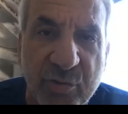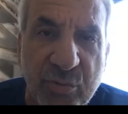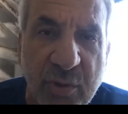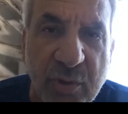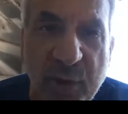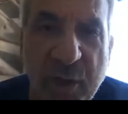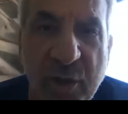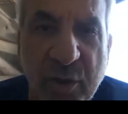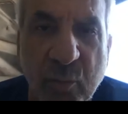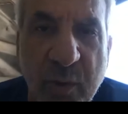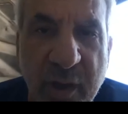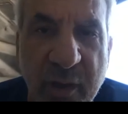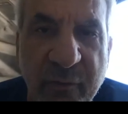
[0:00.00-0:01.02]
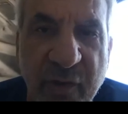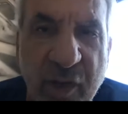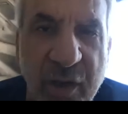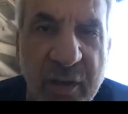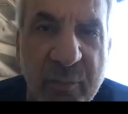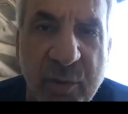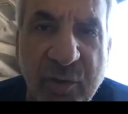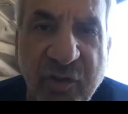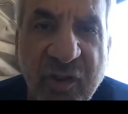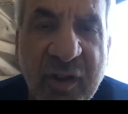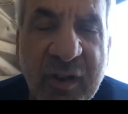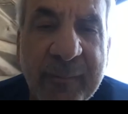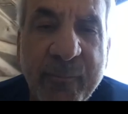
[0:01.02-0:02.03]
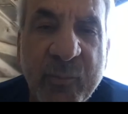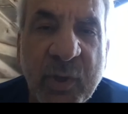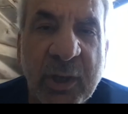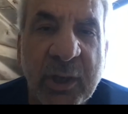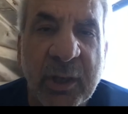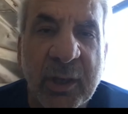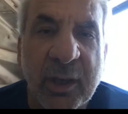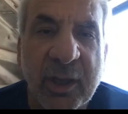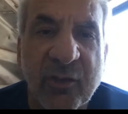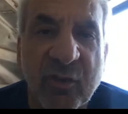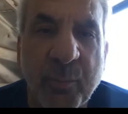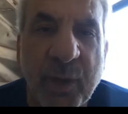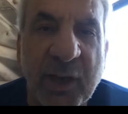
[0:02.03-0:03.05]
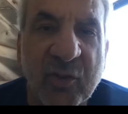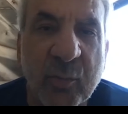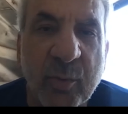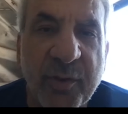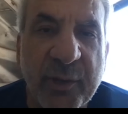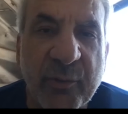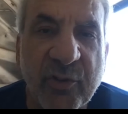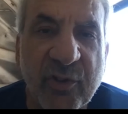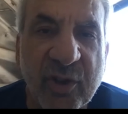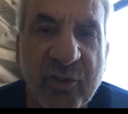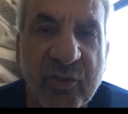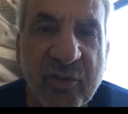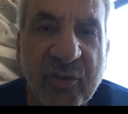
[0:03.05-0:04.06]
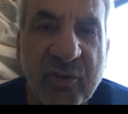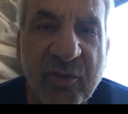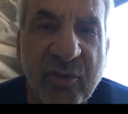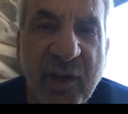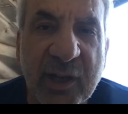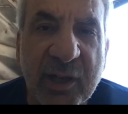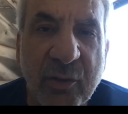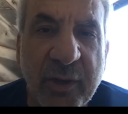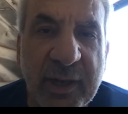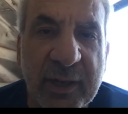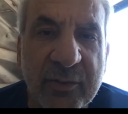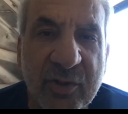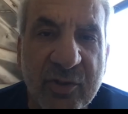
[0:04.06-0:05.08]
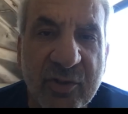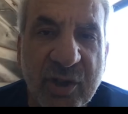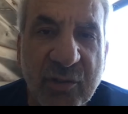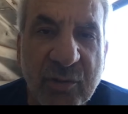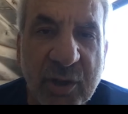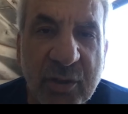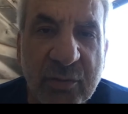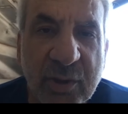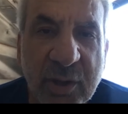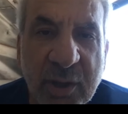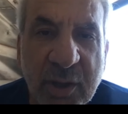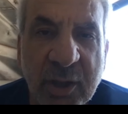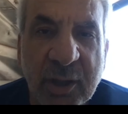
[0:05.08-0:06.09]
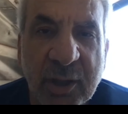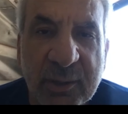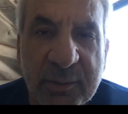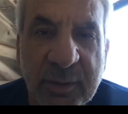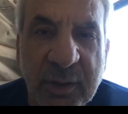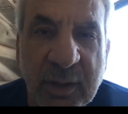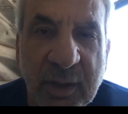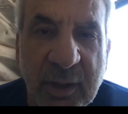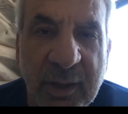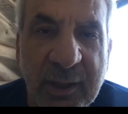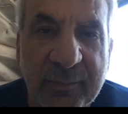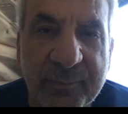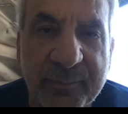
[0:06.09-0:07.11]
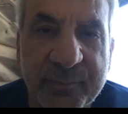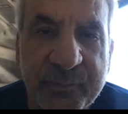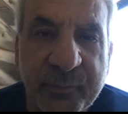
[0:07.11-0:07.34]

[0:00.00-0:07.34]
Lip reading: contributor to one of the variables? Is it possible that resistance does not go down to zero? So,